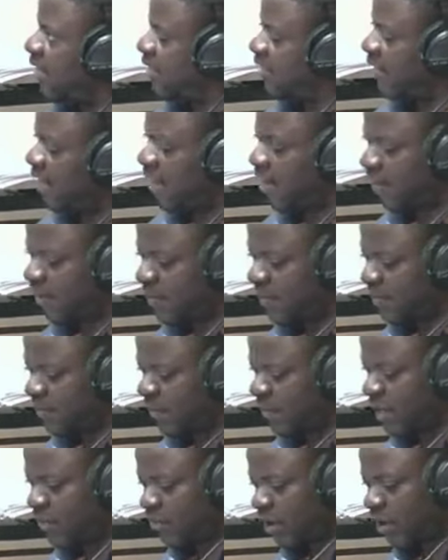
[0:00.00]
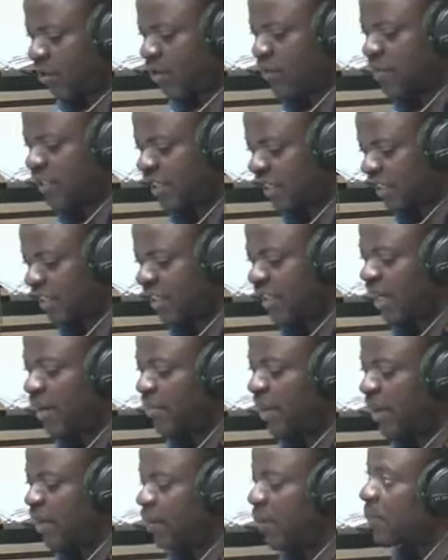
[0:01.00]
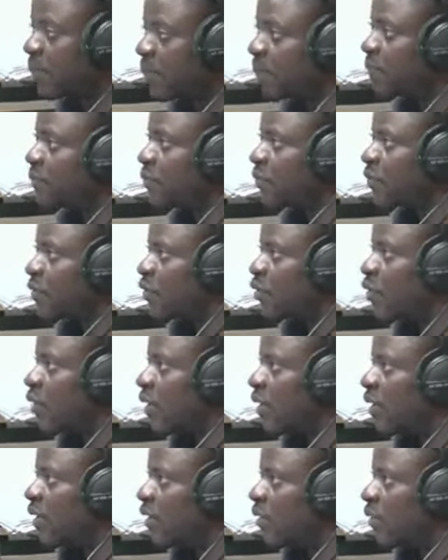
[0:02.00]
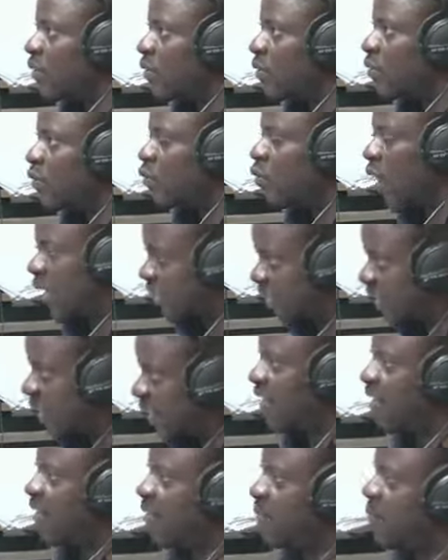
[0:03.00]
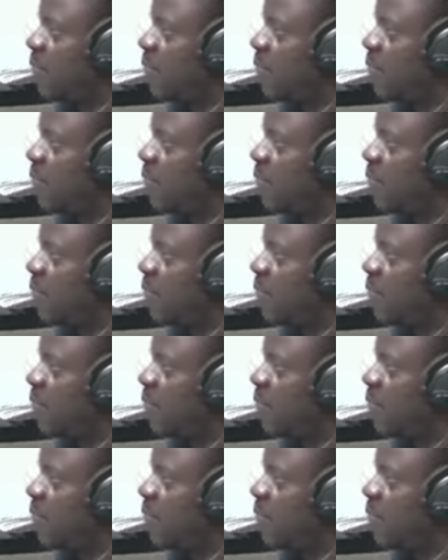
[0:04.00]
said, Electoral Commission, the Abano. What is it,